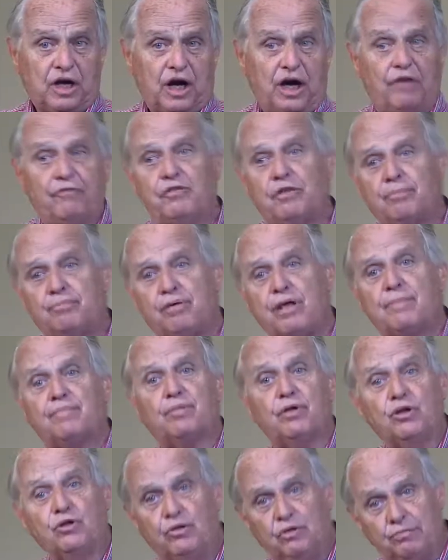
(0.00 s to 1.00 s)
of the
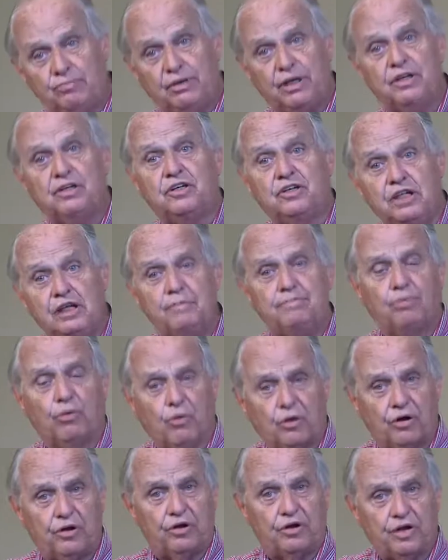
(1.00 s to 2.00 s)
people who'd been
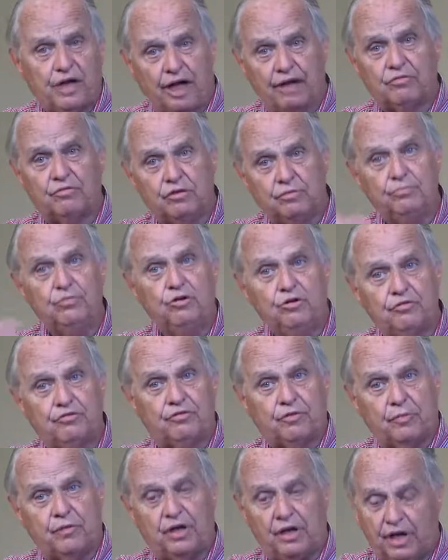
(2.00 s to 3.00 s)
deported and removed
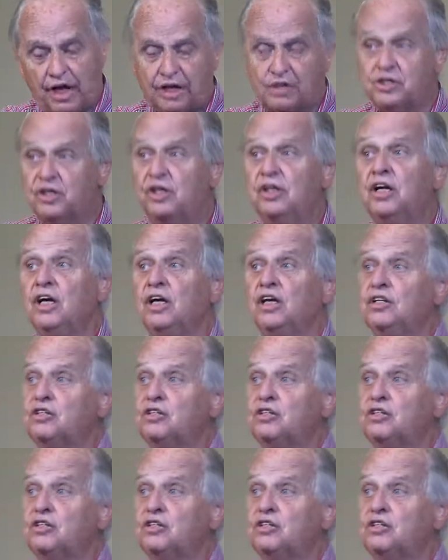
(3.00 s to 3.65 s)
from the nation,